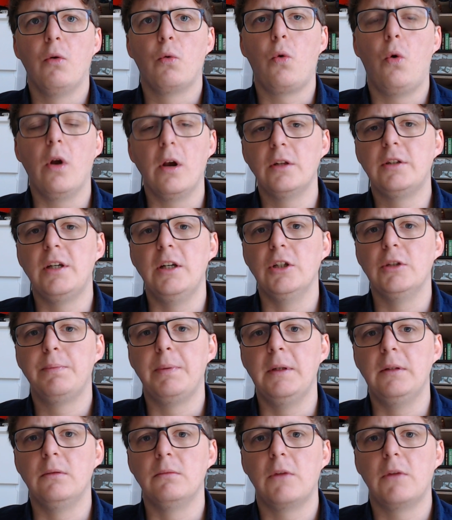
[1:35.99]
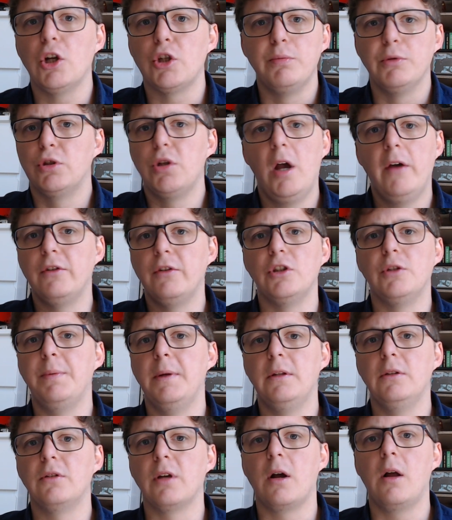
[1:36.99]
customer service has
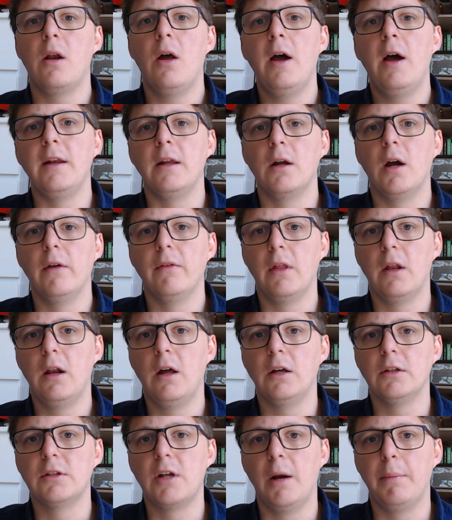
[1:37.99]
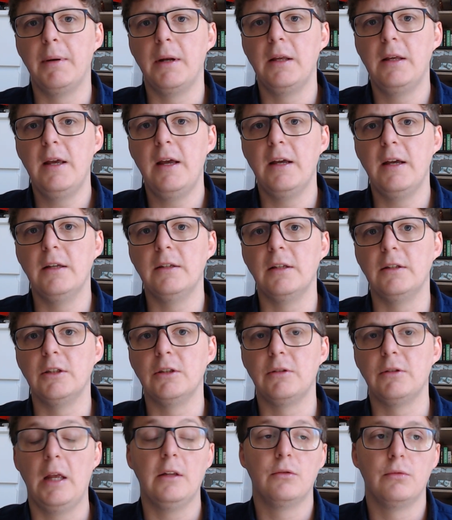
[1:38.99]
been declining over the last couple of years, and
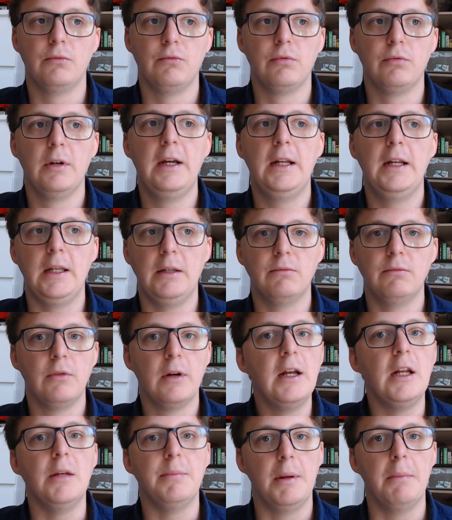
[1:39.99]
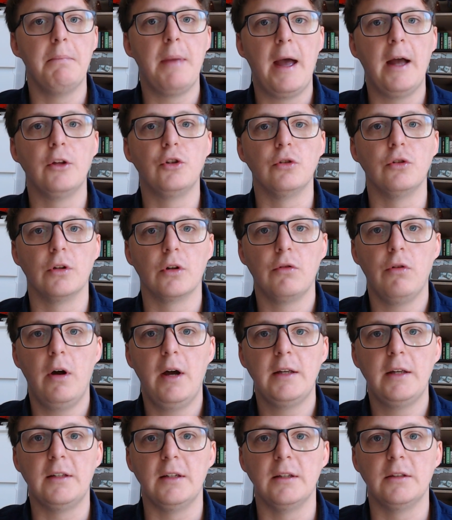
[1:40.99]
it's really, really been bad during the
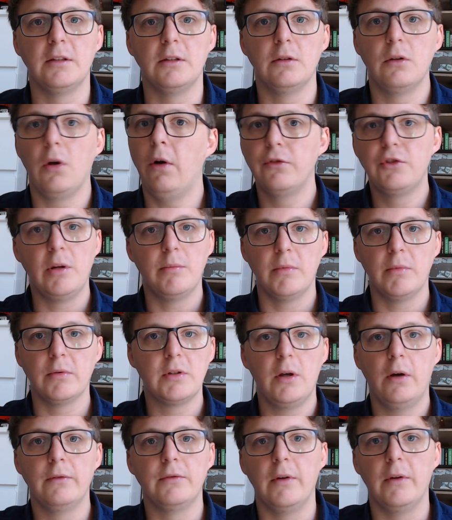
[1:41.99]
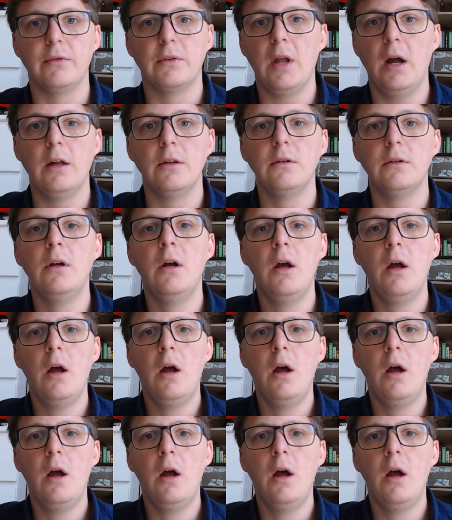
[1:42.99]
crisis. And Ofgem themselves have done